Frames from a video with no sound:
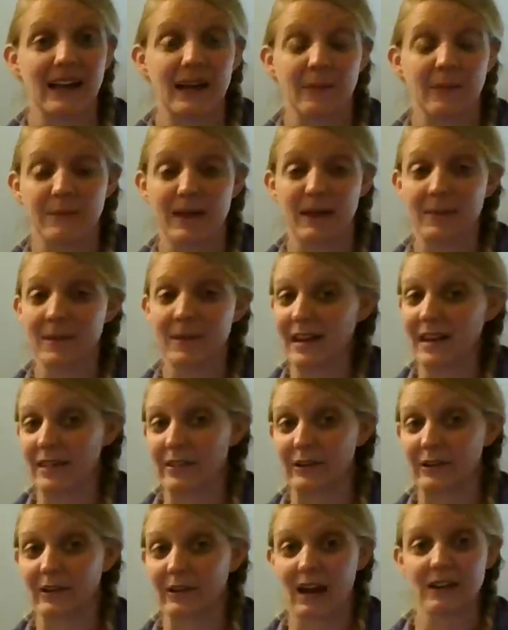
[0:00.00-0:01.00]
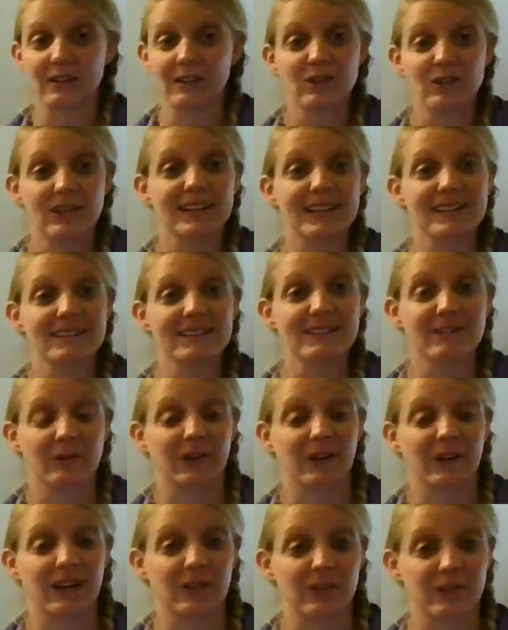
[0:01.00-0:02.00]
maybe other countries
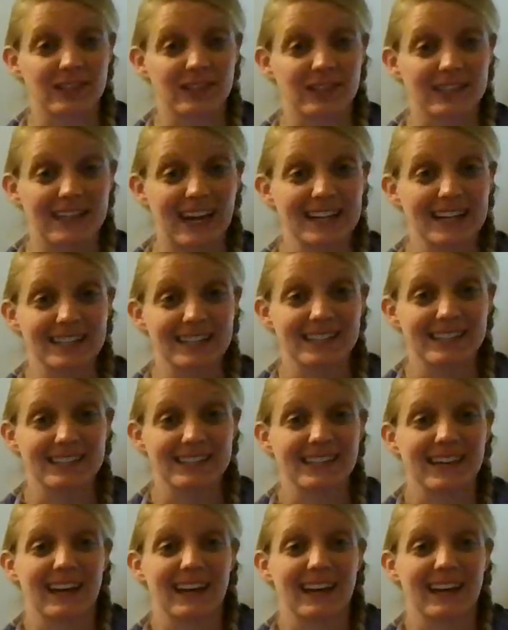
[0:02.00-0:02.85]
or other states,